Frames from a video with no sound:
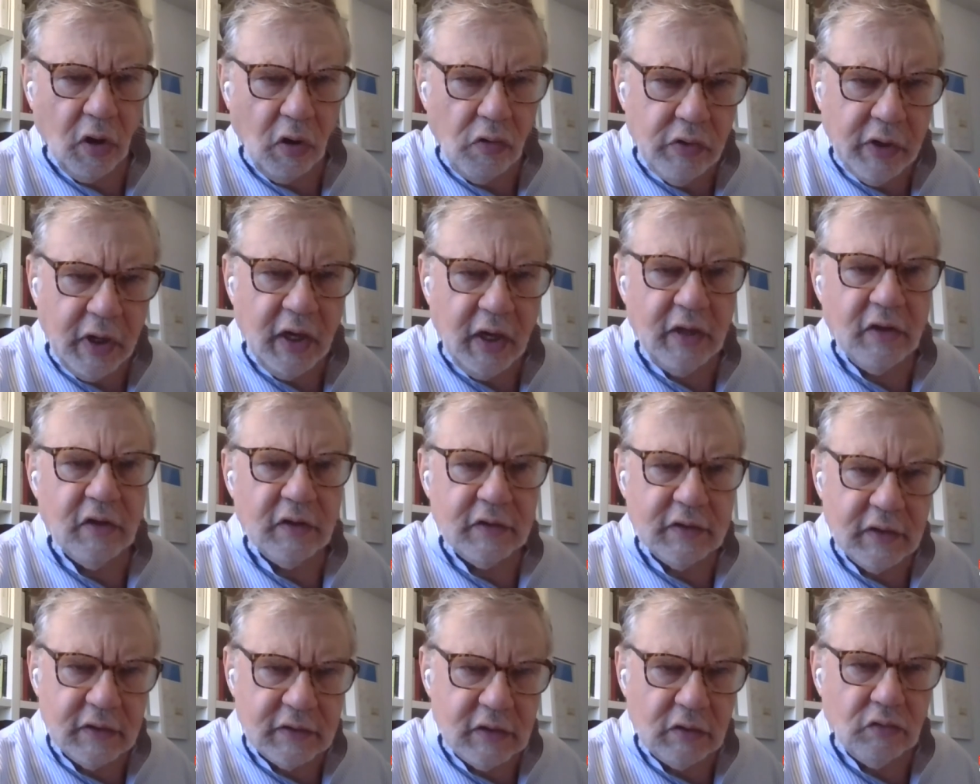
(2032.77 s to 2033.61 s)
Okay,
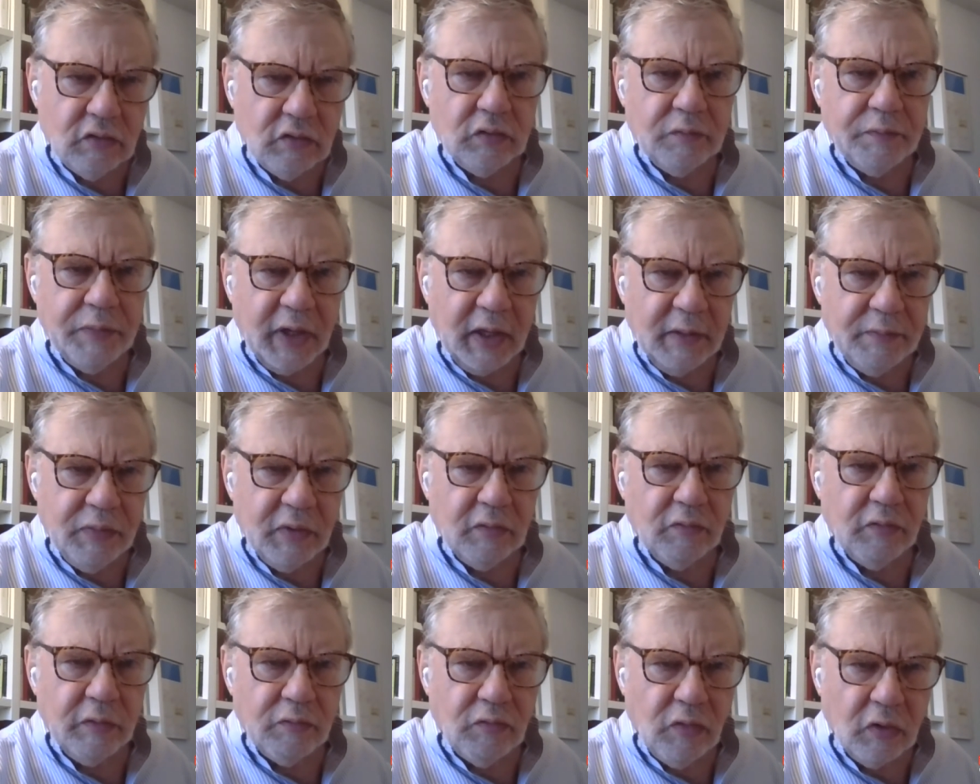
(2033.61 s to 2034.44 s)
this is a good
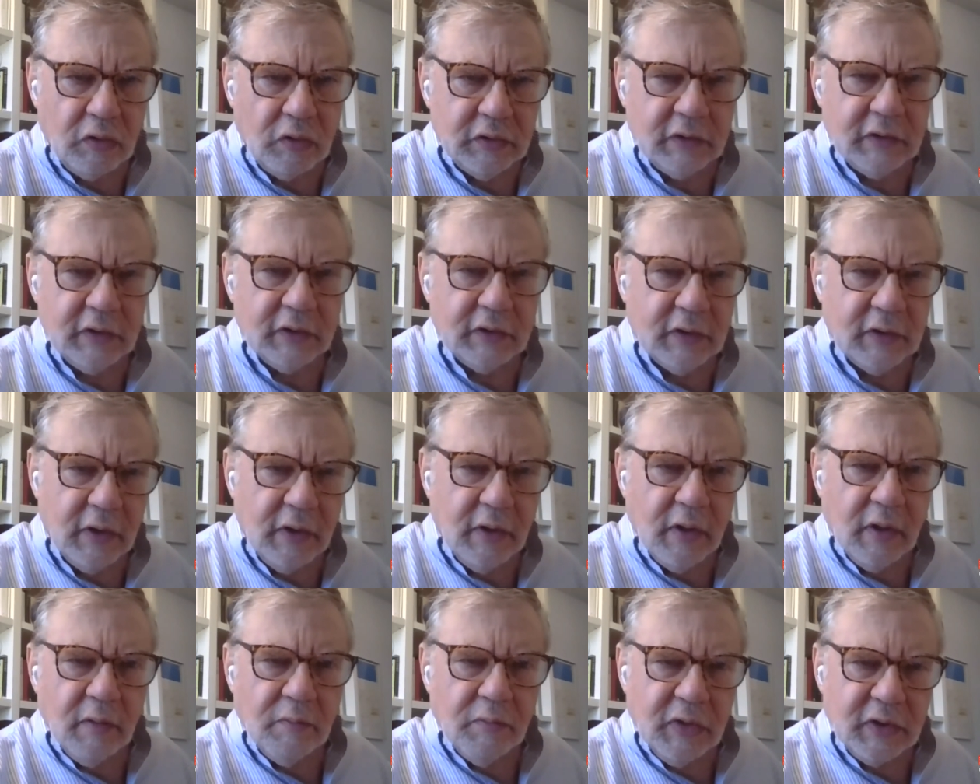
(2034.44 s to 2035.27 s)
paper. We want it
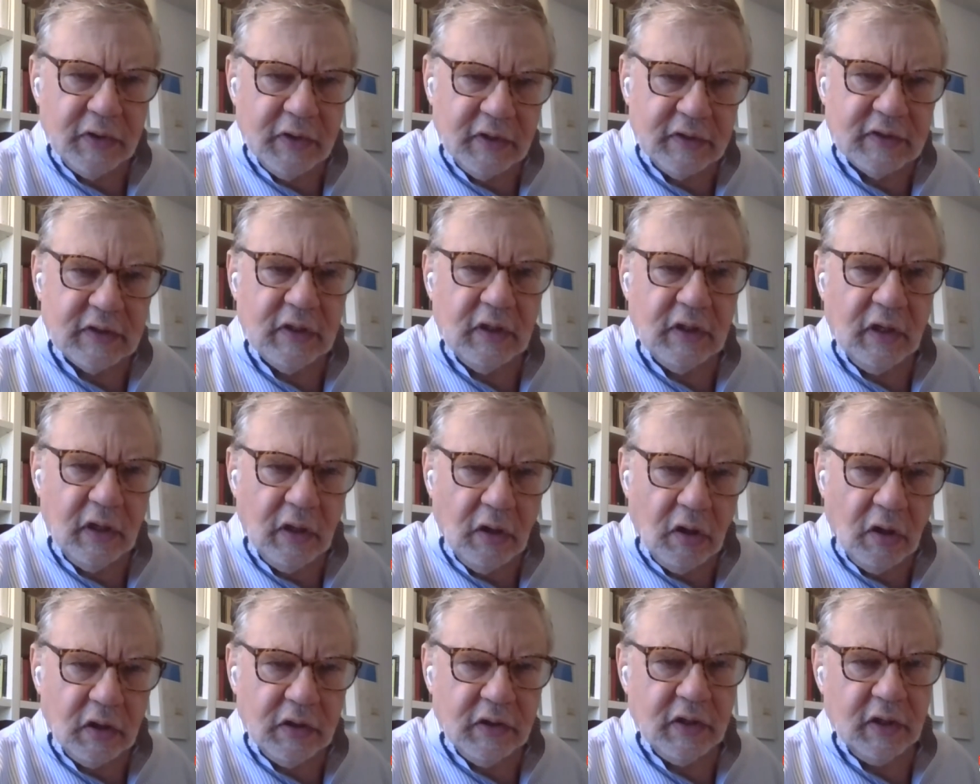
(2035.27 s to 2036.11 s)
but there's still
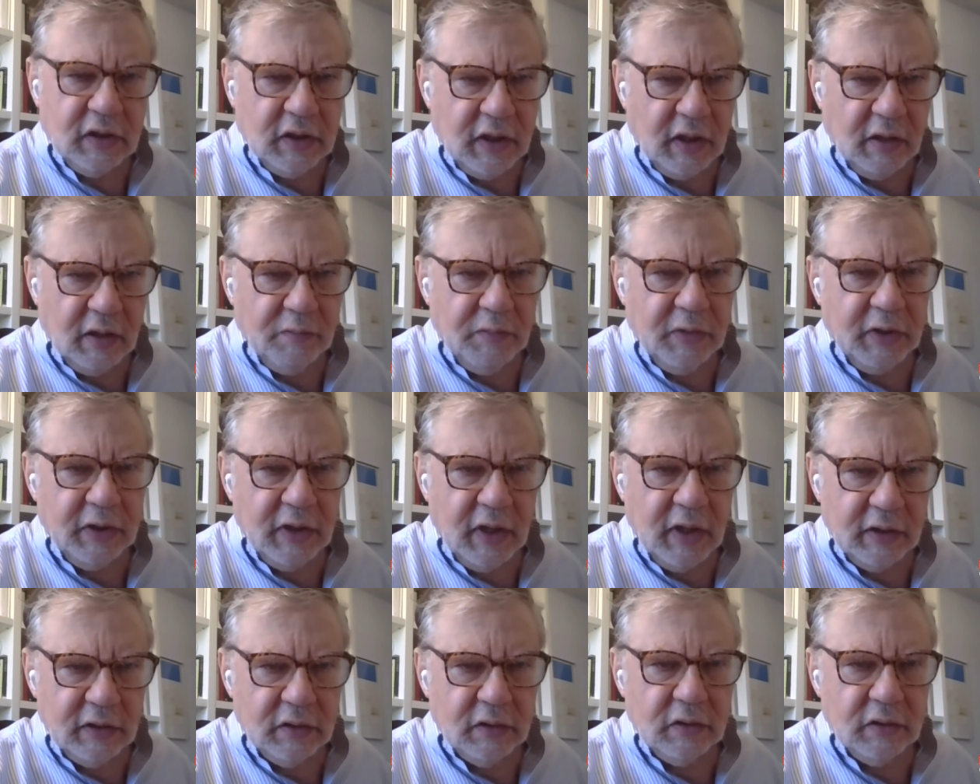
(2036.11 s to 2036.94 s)
a lot that can be
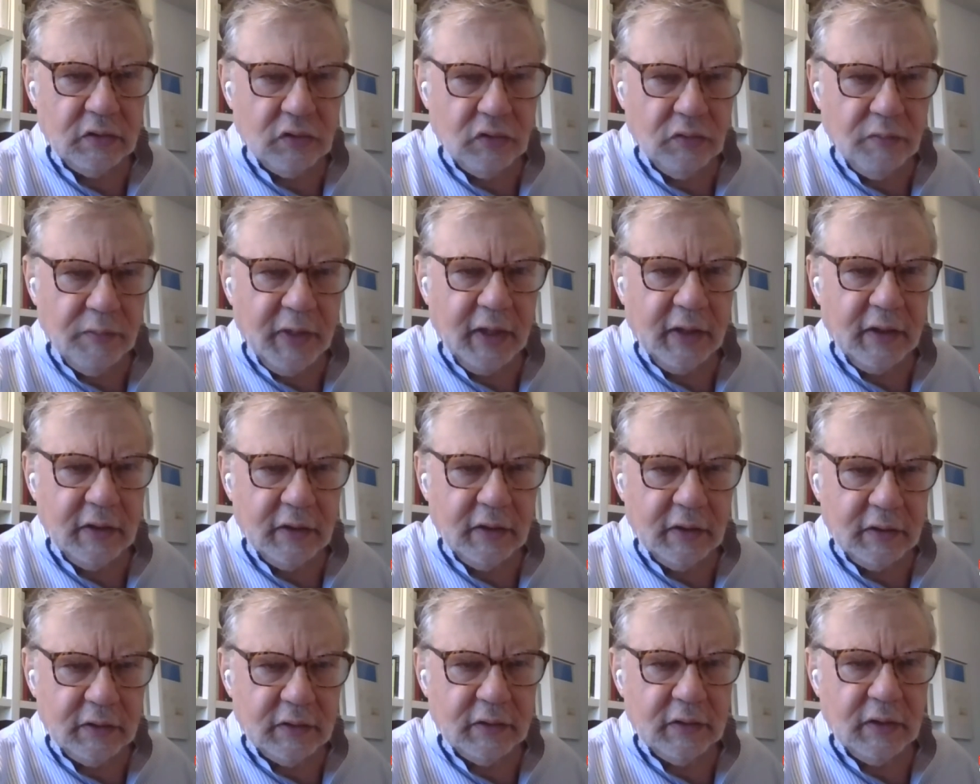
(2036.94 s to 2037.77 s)
done to
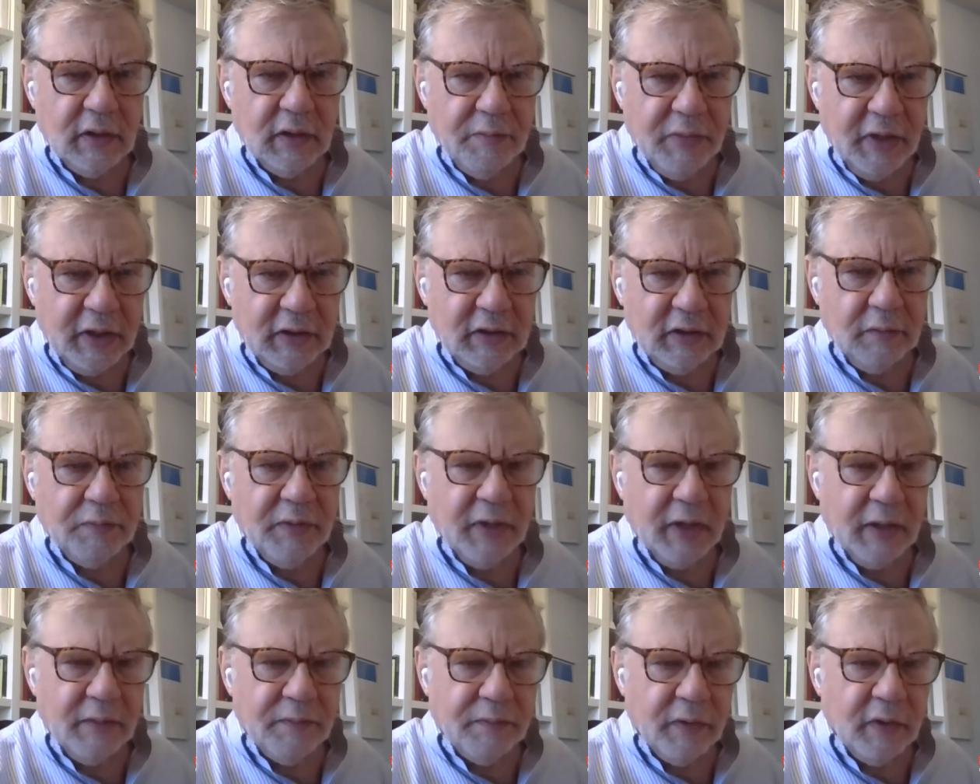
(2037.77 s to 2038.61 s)
make it a better
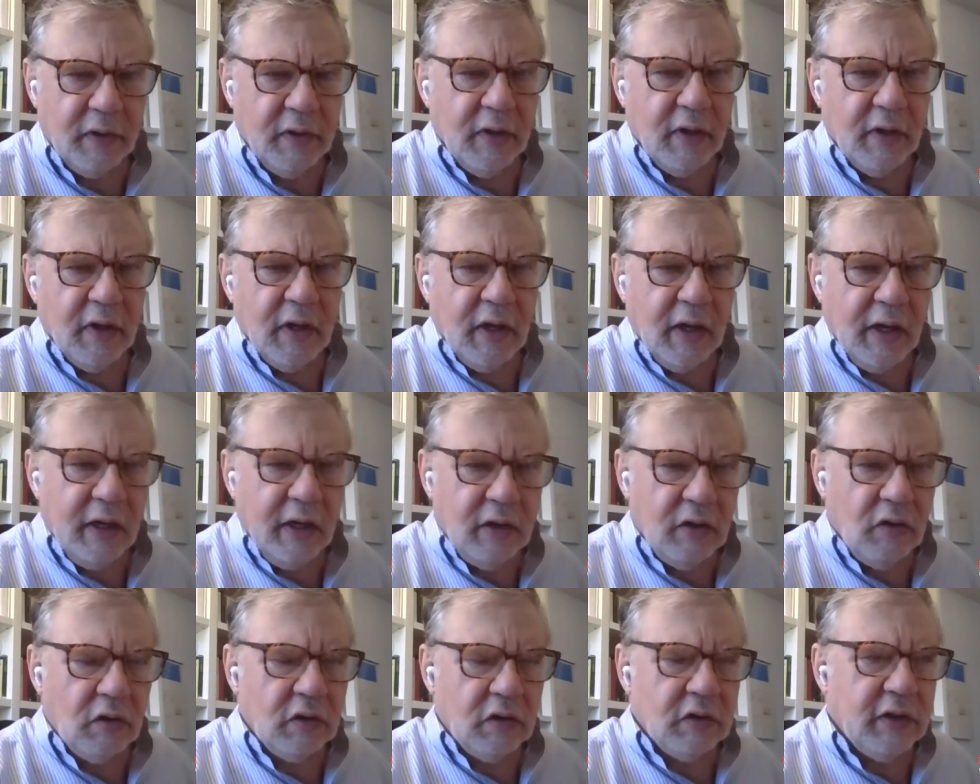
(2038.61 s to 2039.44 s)
paper
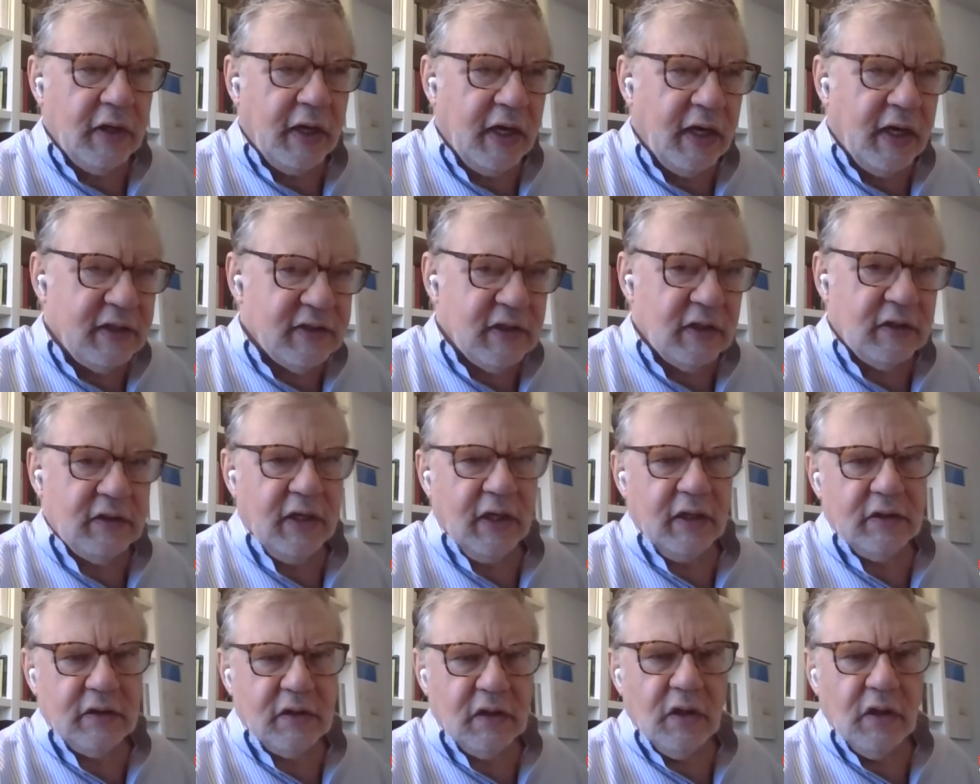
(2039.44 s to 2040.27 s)
and not
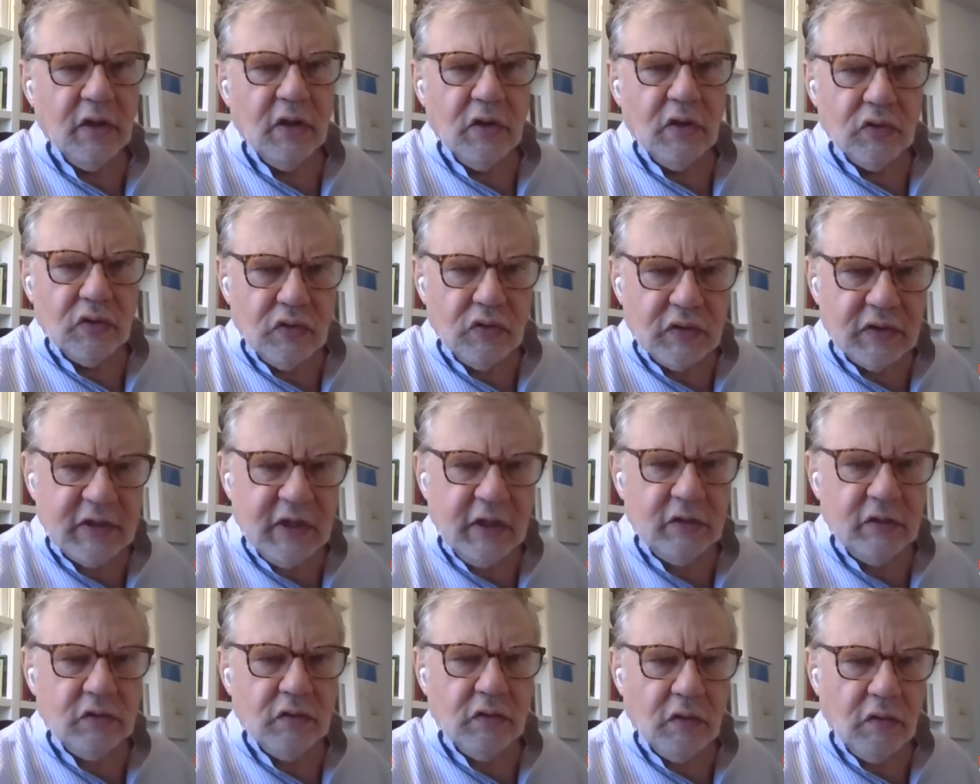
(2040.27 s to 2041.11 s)
hesitate to
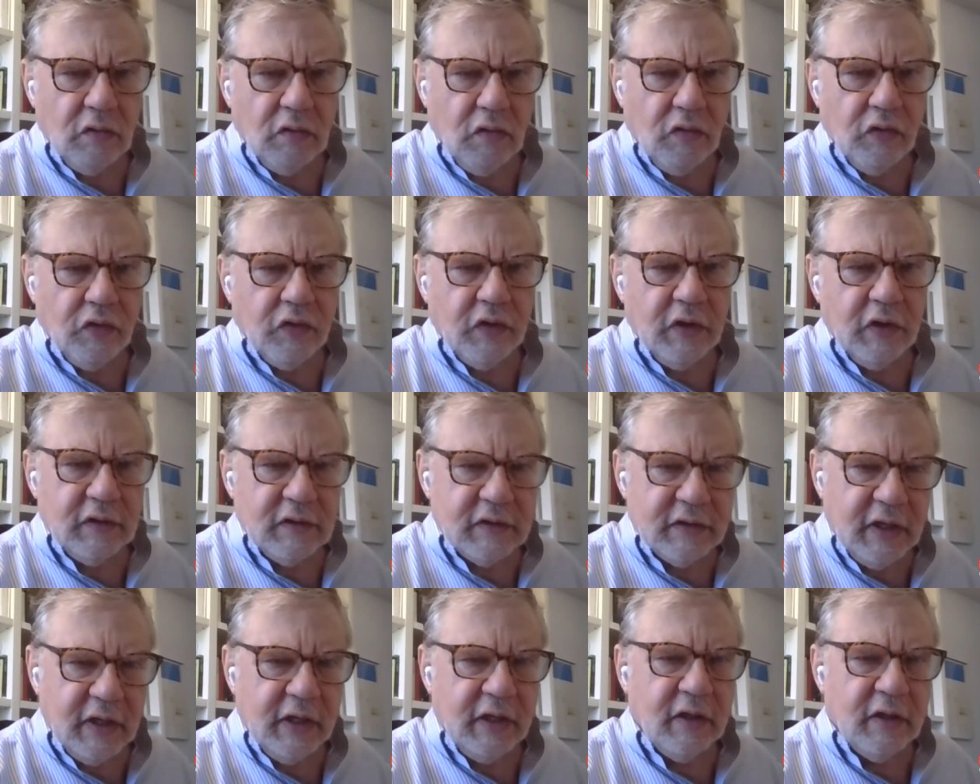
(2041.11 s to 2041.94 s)
send to the author
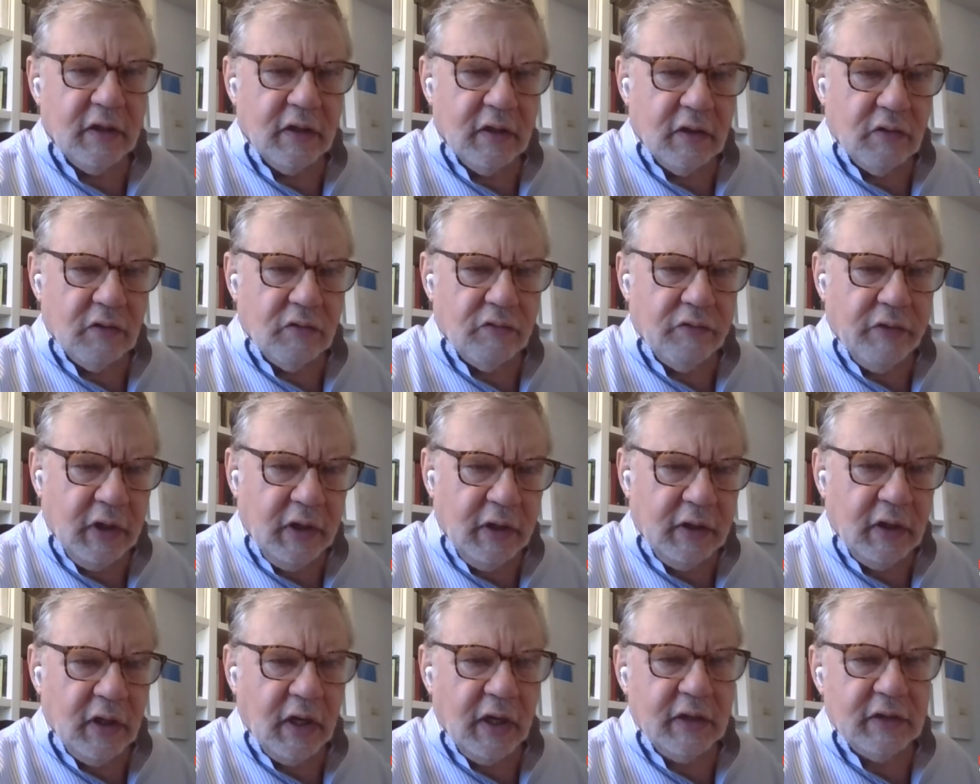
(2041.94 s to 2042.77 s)
and say,
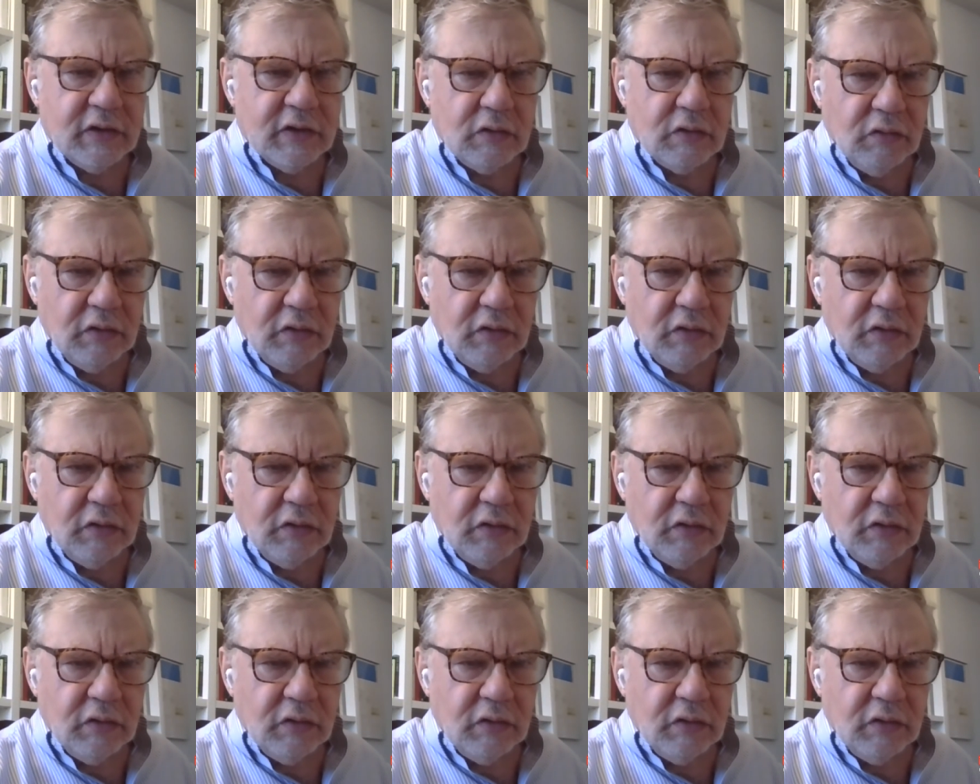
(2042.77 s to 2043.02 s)
really nice,